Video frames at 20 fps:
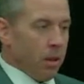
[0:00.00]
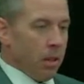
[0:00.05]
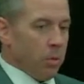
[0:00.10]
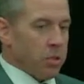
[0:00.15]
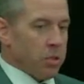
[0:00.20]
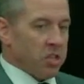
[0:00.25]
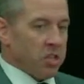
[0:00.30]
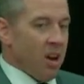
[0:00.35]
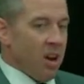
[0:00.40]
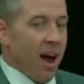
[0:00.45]
was a
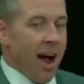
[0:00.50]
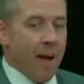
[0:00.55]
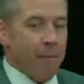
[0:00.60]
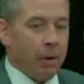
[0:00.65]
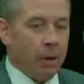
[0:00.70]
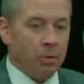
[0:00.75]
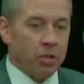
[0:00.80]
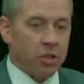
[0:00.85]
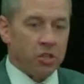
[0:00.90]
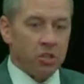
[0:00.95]
time when it
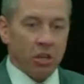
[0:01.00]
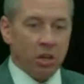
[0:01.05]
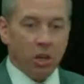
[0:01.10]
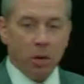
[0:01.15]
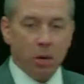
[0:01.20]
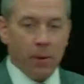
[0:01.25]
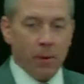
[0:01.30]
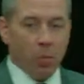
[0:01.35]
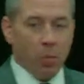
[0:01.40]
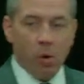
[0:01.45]
was just a little
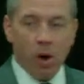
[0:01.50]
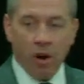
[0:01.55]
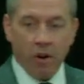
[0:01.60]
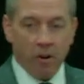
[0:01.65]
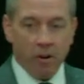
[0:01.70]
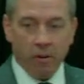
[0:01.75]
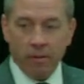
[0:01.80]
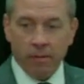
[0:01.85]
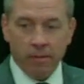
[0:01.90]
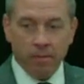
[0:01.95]
bit of water.
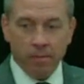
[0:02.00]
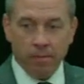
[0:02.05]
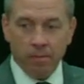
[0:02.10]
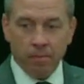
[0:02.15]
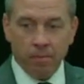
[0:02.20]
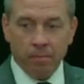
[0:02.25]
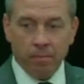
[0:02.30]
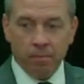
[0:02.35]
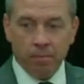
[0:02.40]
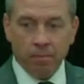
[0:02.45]

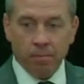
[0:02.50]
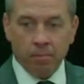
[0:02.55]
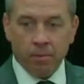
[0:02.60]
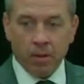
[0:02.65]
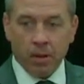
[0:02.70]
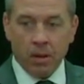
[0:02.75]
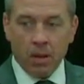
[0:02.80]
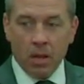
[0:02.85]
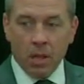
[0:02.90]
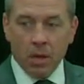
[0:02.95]

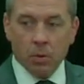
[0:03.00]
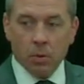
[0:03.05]
There was a